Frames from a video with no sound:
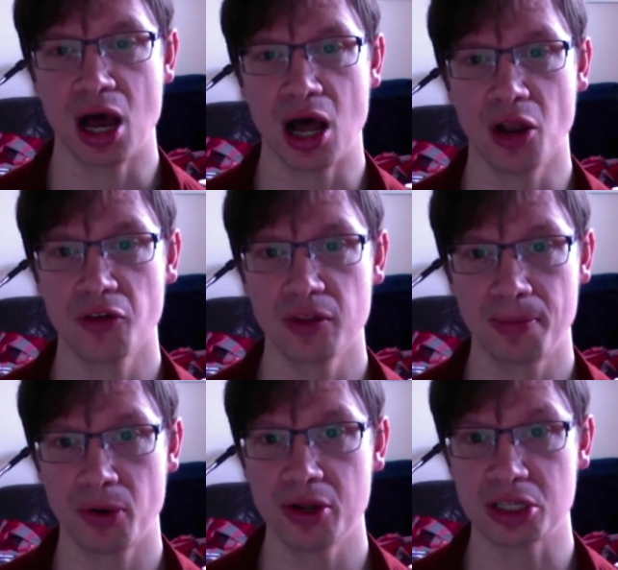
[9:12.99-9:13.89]
A lot of the
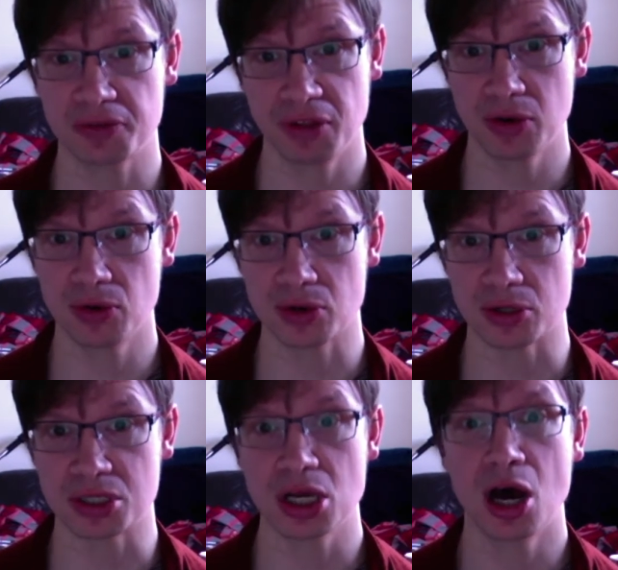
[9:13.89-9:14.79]
points for the
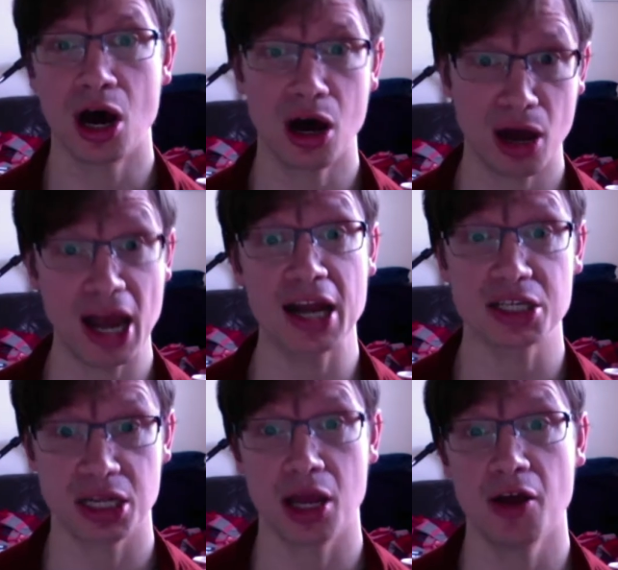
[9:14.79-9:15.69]
organs are
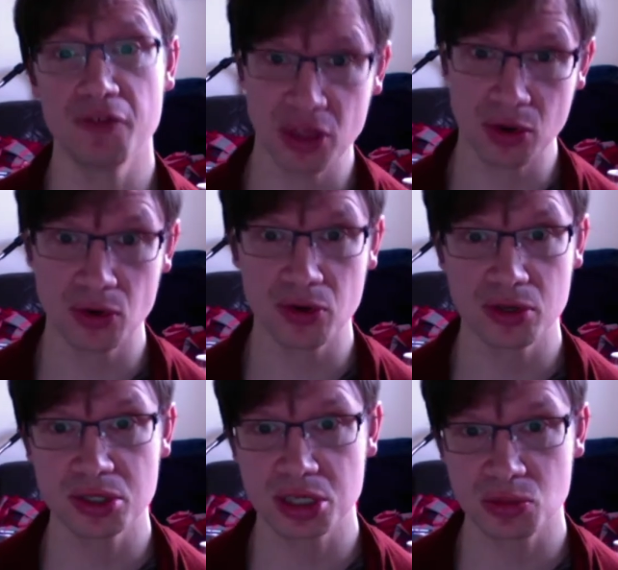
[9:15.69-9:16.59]
actually over the
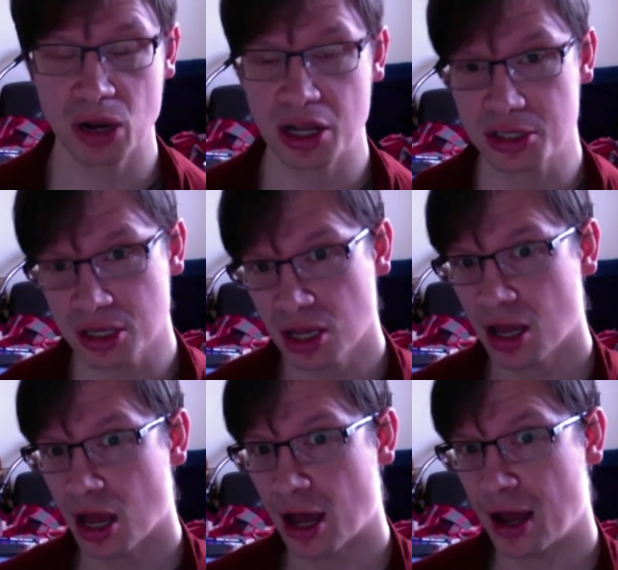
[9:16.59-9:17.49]
organs as well as
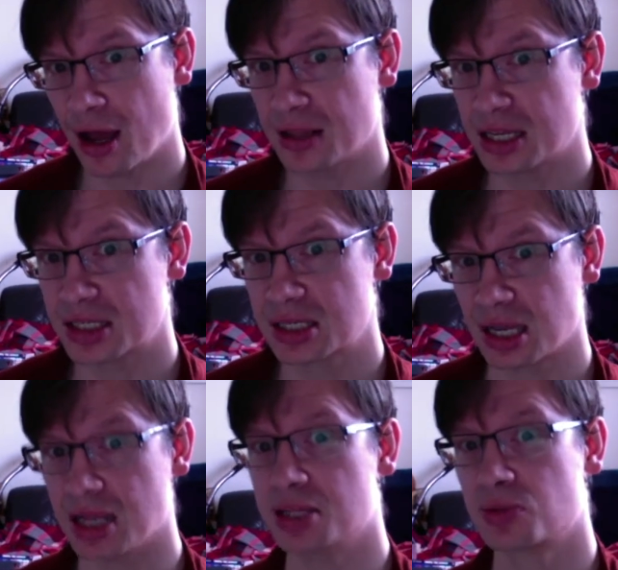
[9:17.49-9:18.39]

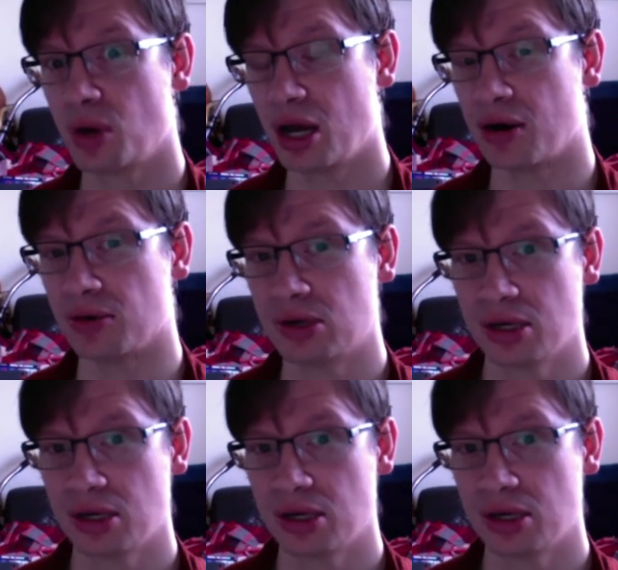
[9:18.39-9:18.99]
distally as well.